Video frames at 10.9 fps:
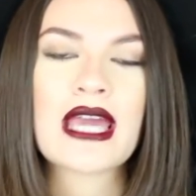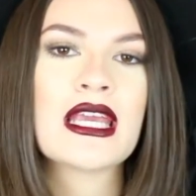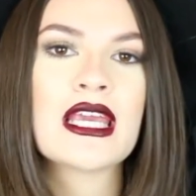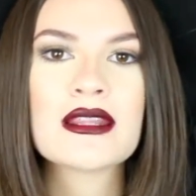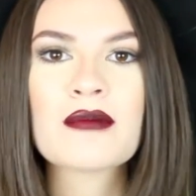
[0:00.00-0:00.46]

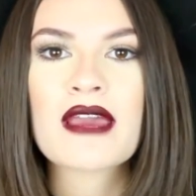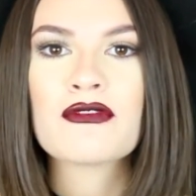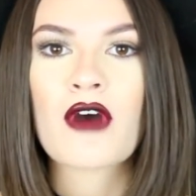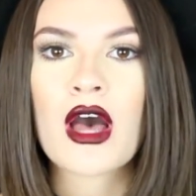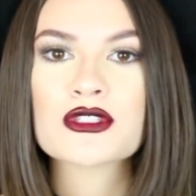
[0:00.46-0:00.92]
and in
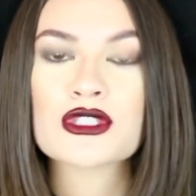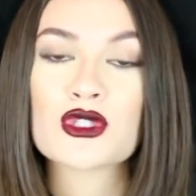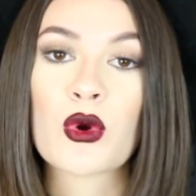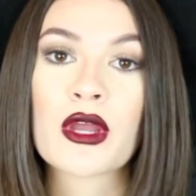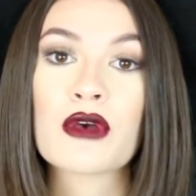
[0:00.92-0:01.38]
my fall
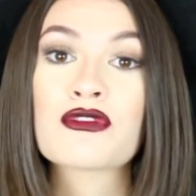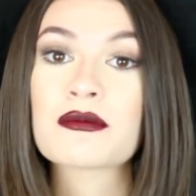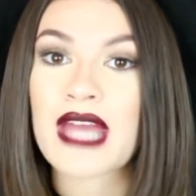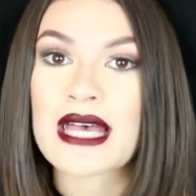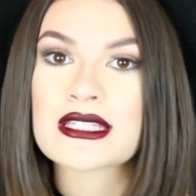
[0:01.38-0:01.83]
tutorial
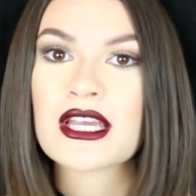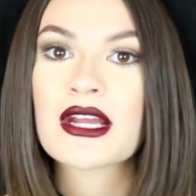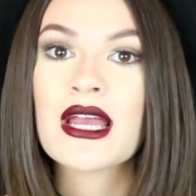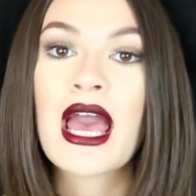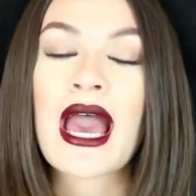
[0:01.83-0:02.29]
from last
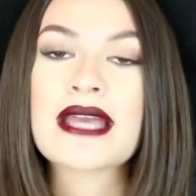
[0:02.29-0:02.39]
year,